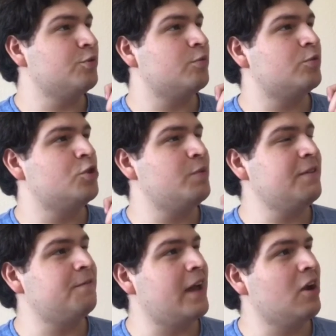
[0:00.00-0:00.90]
to be
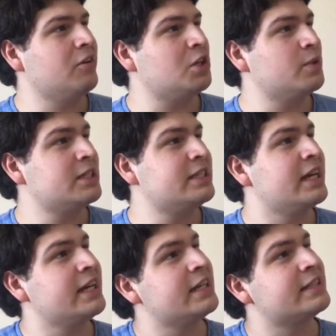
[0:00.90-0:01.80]
fair, he was
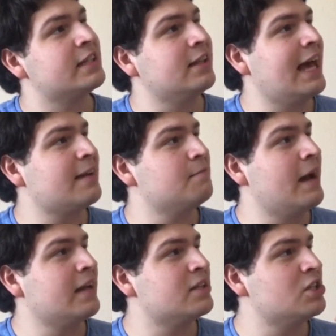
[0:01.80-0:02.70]
stuck in a
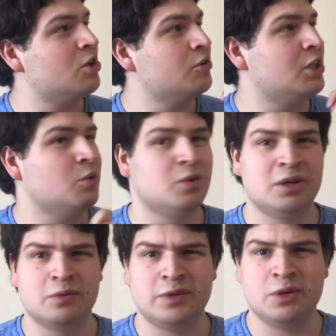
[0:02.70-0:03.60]
stalagmite, so he
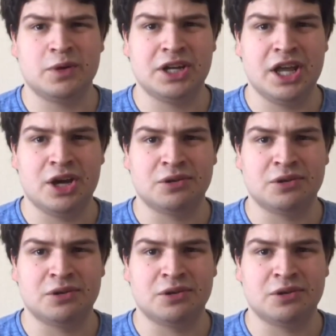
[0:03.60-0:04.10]
really wouldn't know.